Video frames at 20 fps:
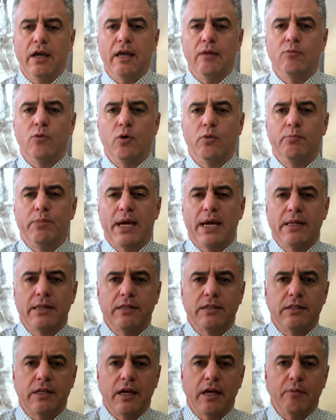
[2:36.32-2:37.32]
a more
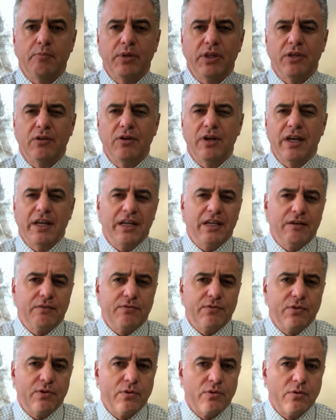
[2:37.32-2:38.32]
balanced diet, but they're not in
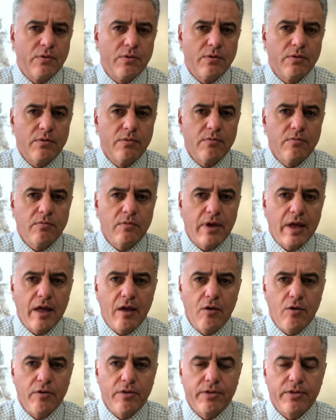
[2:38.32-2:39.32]
it for
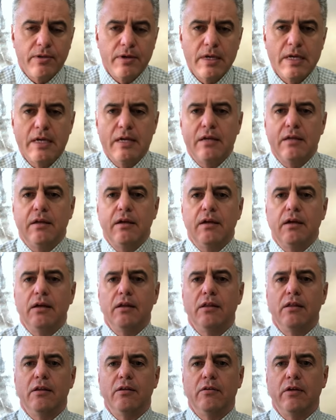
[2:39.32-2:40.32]
health.
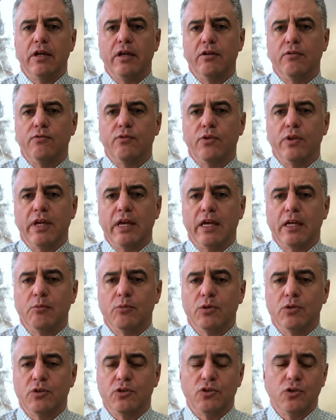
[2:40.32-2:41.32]
They're in it for the
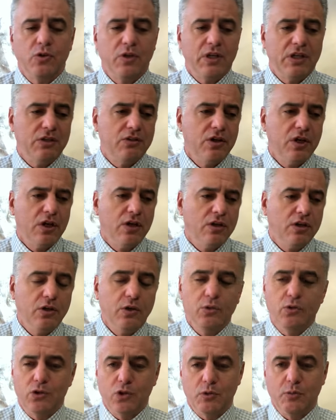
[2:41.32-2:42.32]
animals. And so these
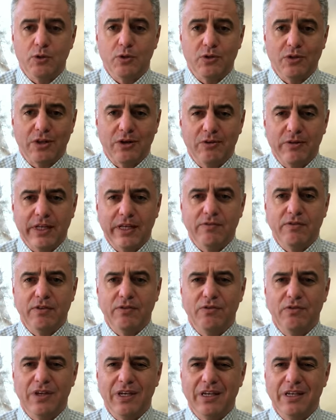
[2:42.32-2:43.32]
YouTubers that are
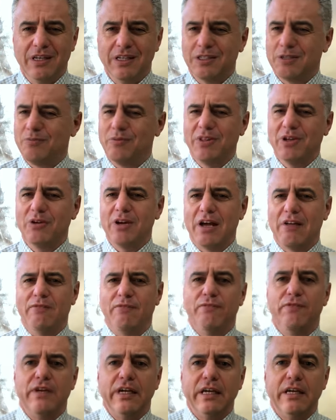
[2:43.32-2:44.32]
leaving veganism, they're
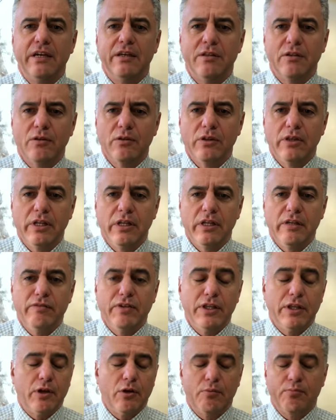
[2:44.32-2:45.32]
not vegan. They're
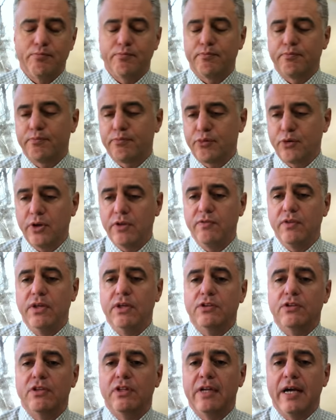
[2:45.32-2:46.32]
leaving their
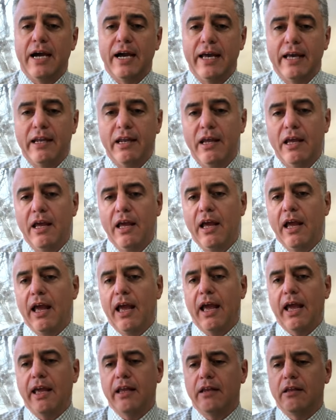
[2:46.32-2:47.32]
previous diet.
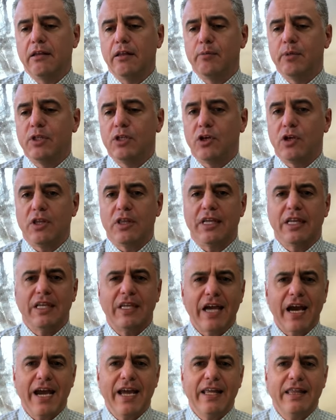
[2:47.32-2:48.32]
And let me tell you, the
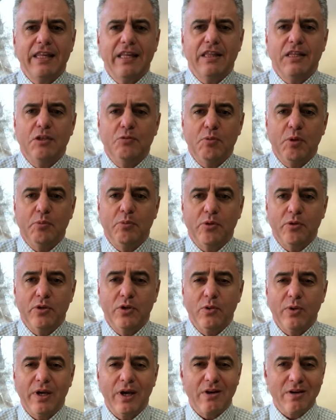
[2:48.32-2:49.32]
diet that these people are
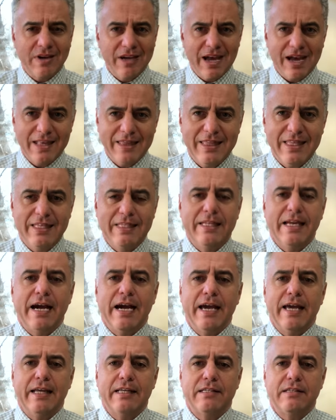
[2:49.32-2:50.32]
doing are not the
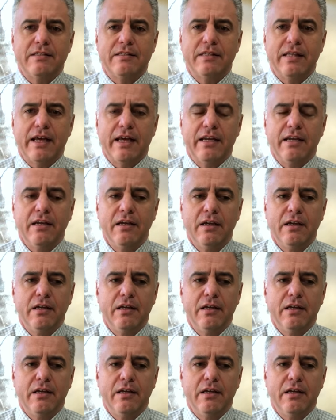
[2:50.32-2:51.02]
diets that